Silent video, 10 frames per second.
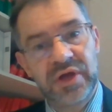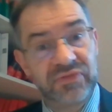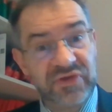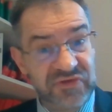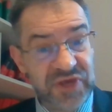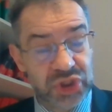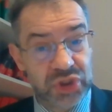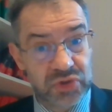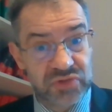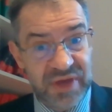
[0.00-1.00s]
these
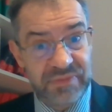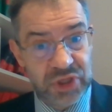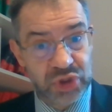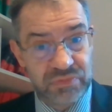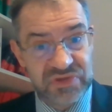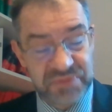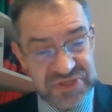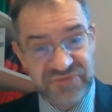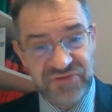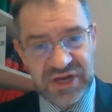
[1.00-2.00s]
issues maybe should be
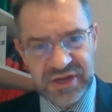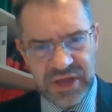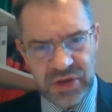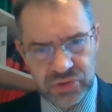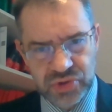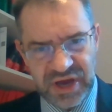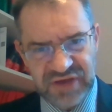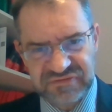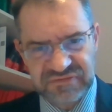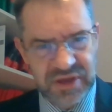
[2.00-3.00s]
specifically
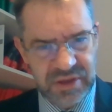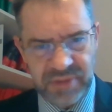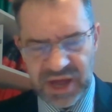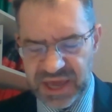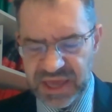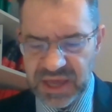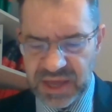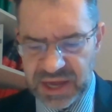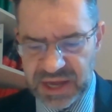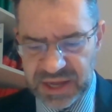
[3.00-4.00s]
addressed by
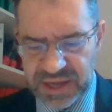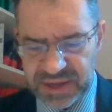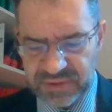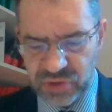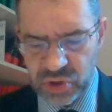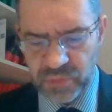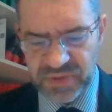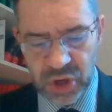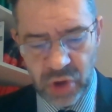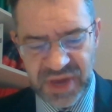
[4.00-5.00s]
the
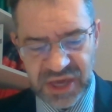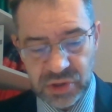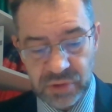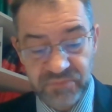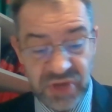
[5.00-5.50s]
European lawmaker.